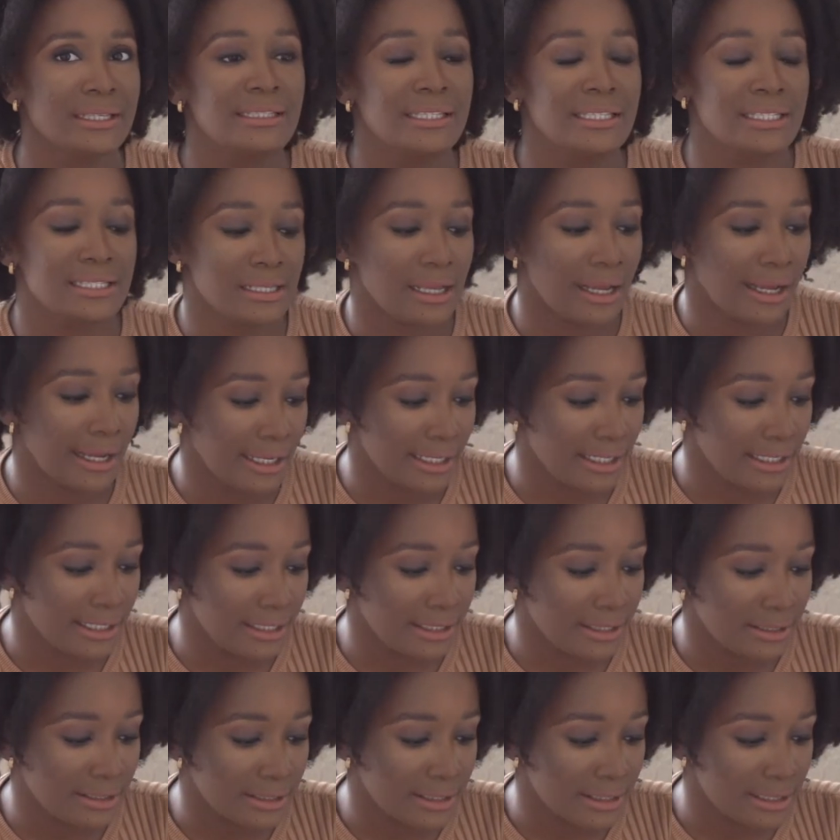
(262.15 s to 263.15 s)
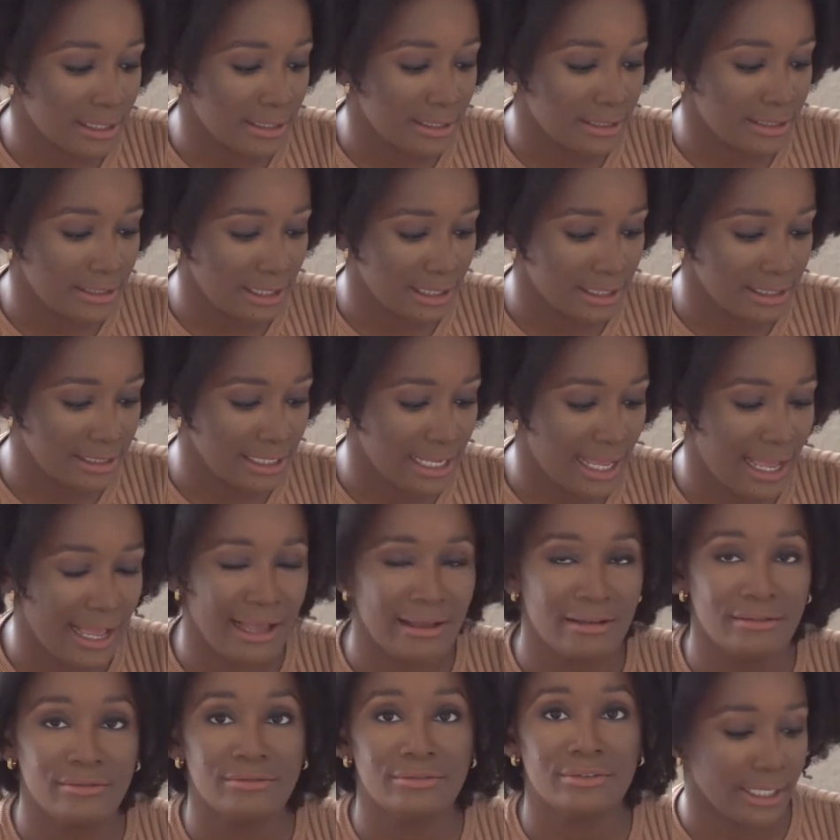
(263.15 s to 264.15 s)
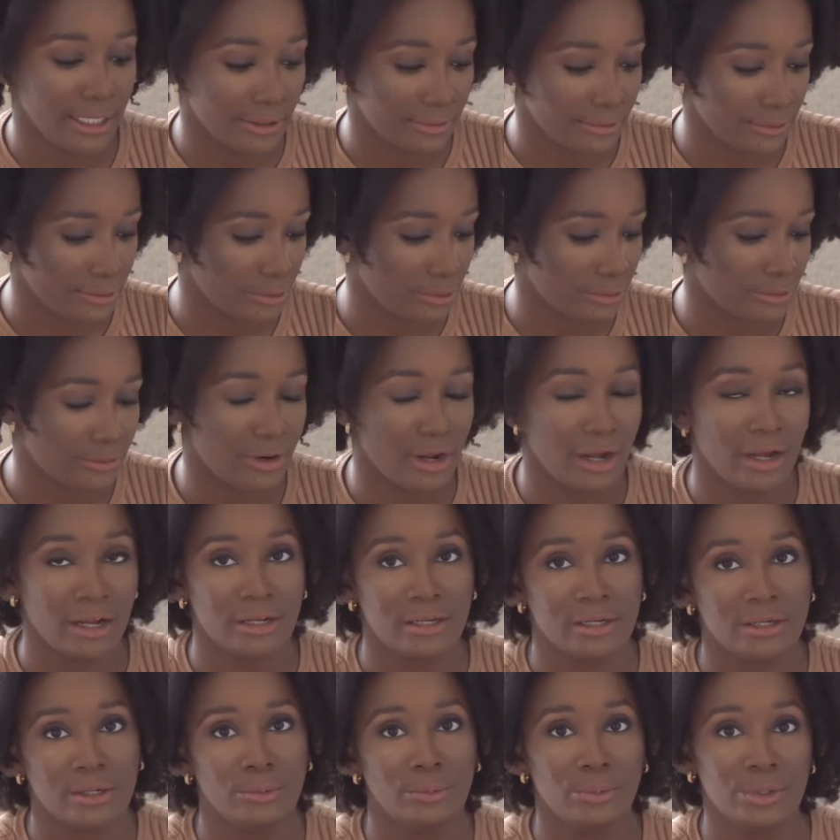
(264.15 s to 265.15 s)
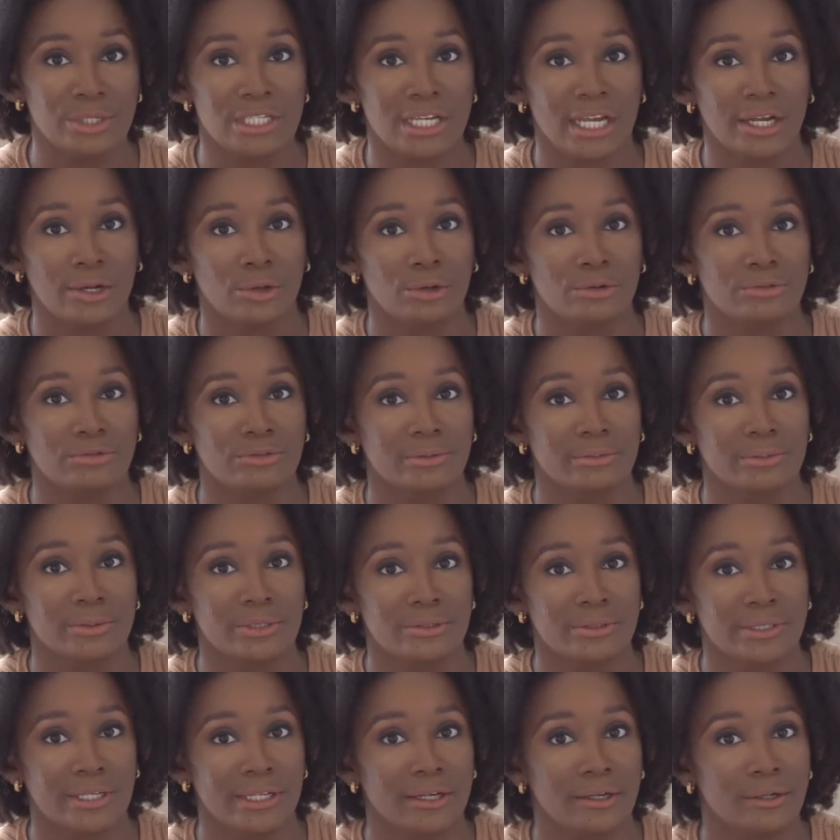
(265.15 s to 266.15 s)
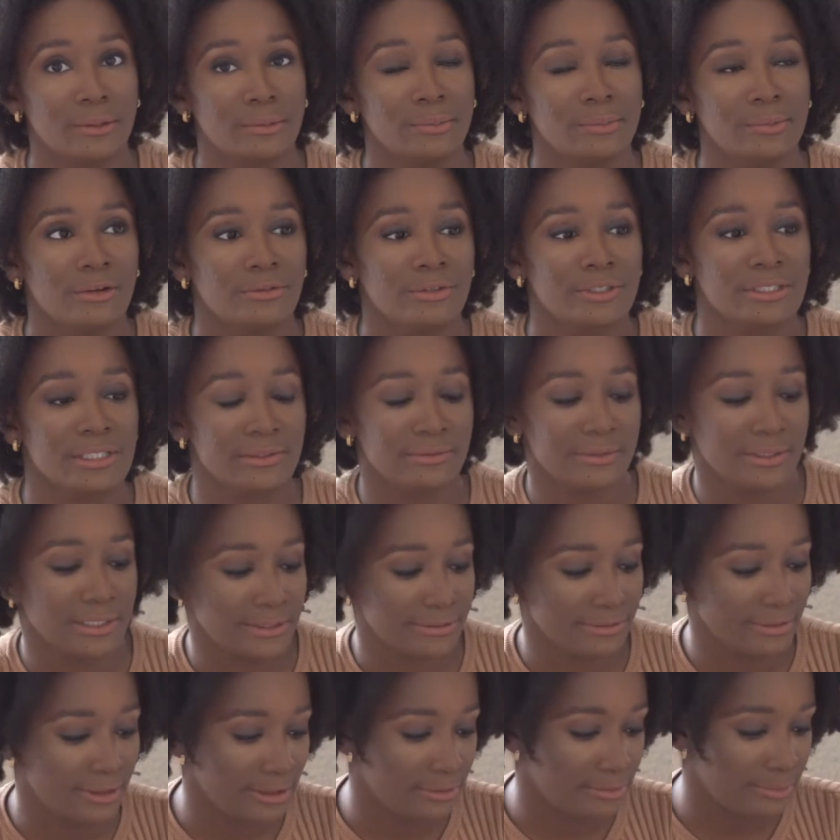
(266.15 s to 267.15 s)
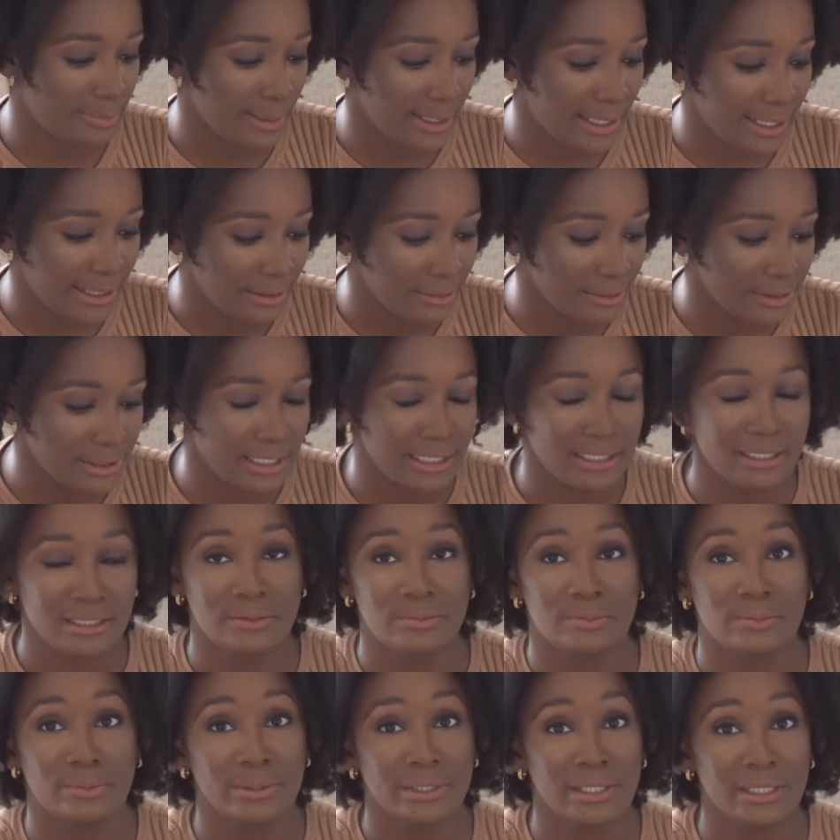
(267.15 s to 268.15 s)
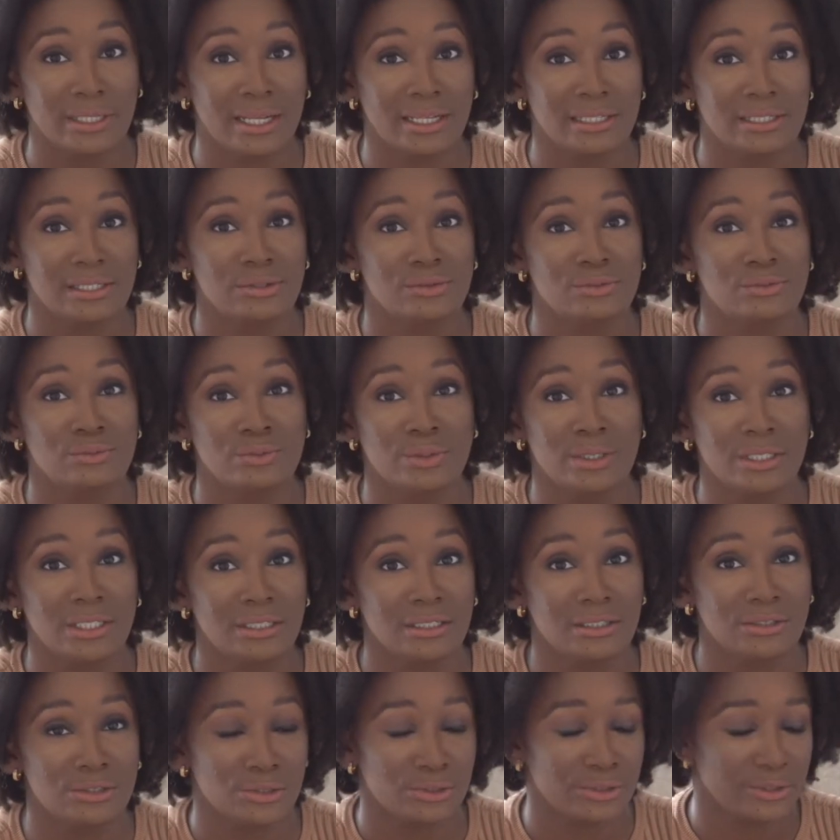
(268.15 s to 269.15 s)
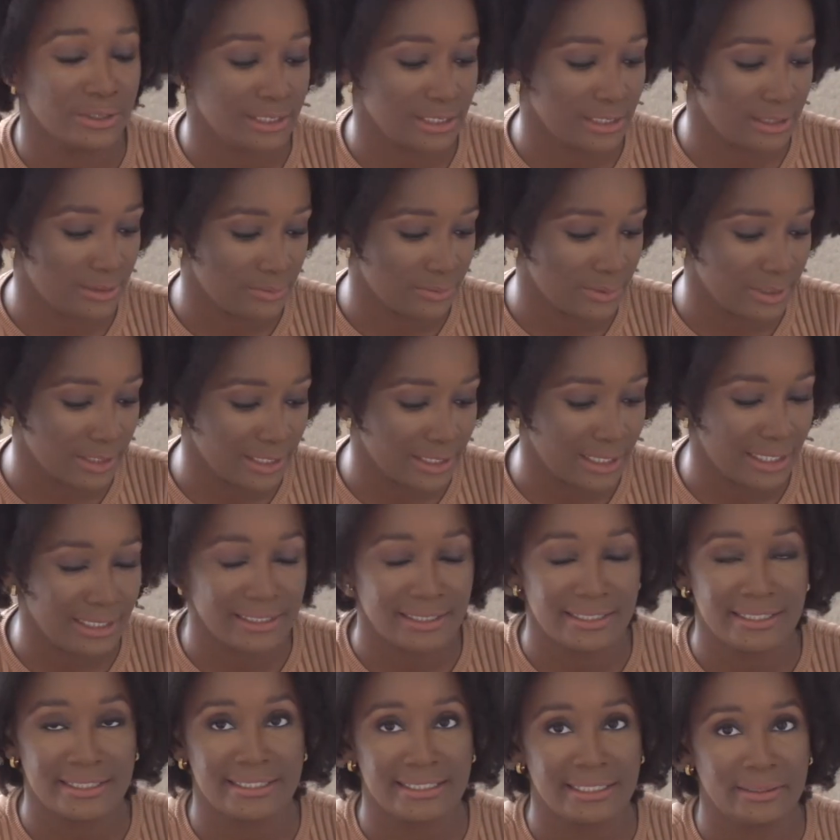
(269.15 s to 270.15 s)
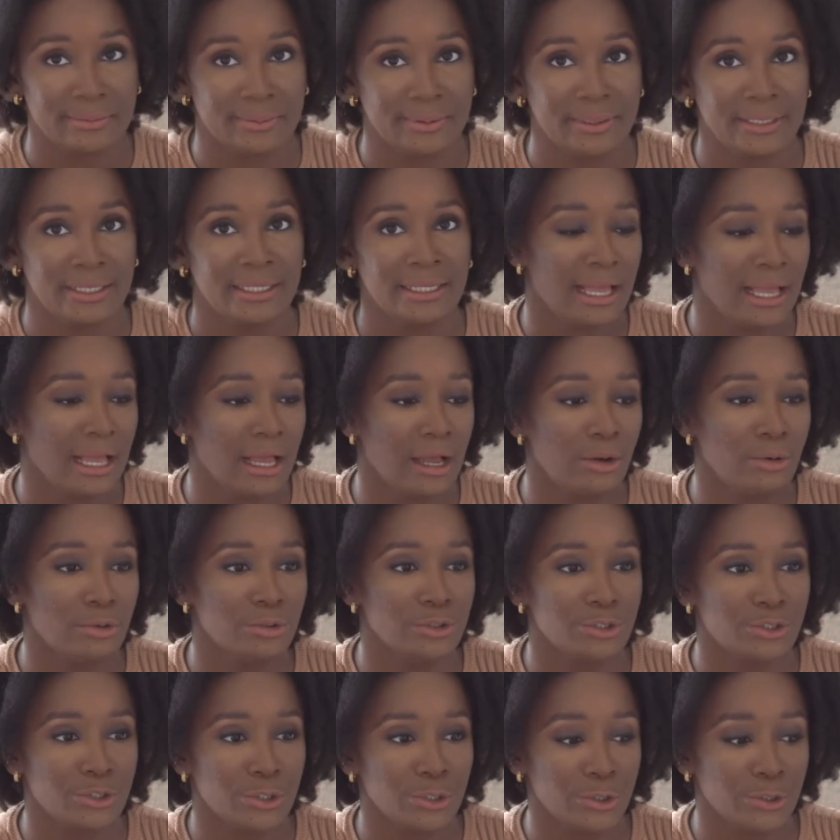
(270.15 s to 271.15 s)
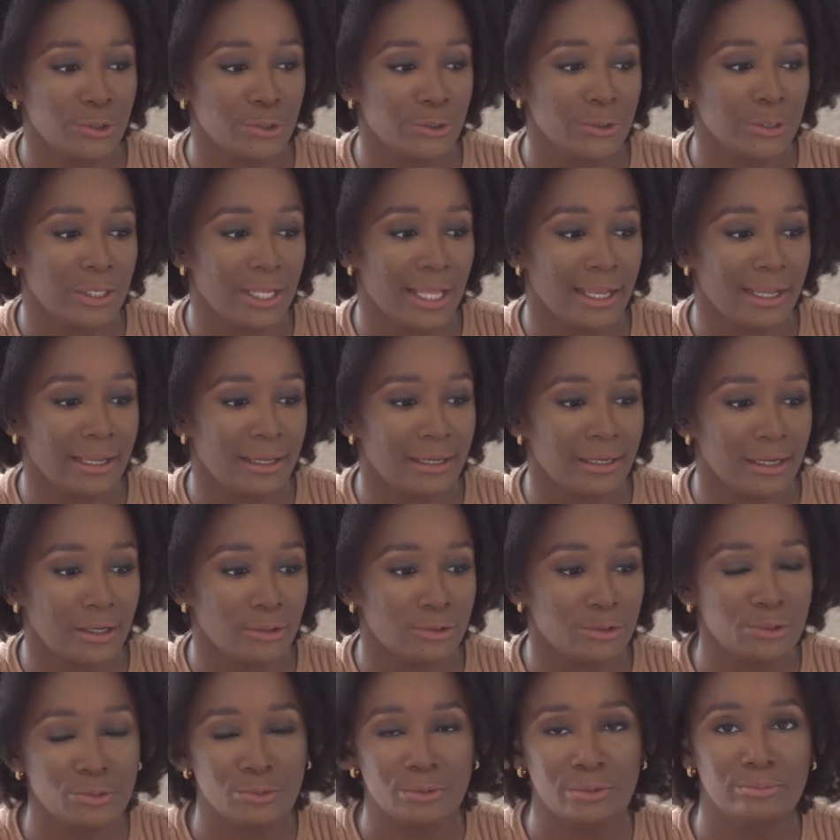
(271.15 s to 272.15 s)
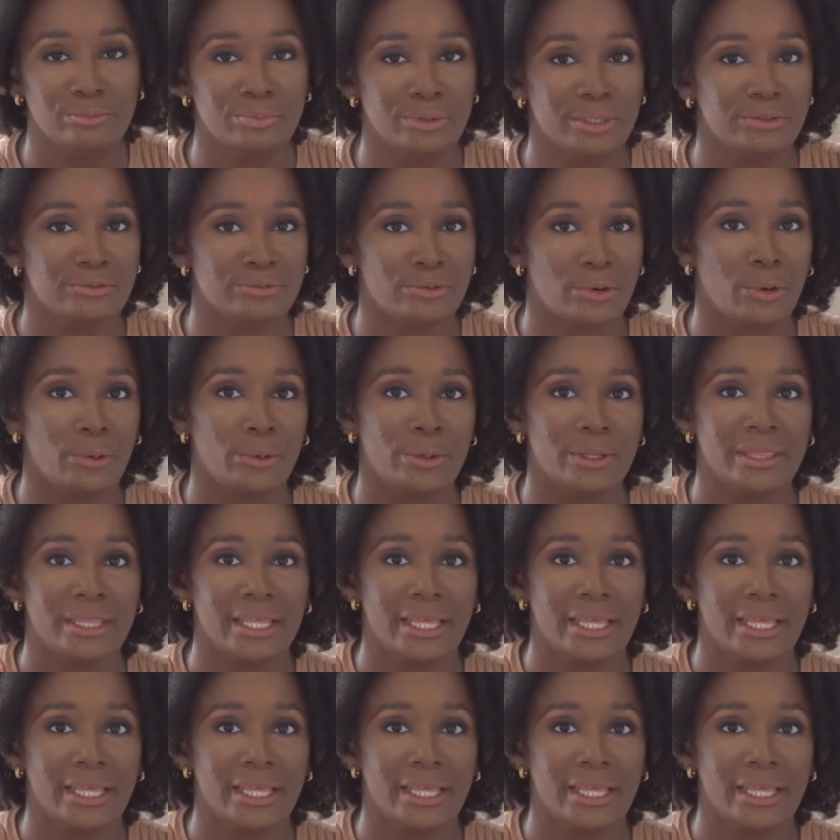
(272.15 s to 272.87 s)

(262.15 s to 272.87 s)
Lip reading: This island does have aerial rug, which I got from Dunelm for £75, and it's pretty nice. It's really luxurious. It's really nice to step in. I'll show you, I'll do a B-roll at the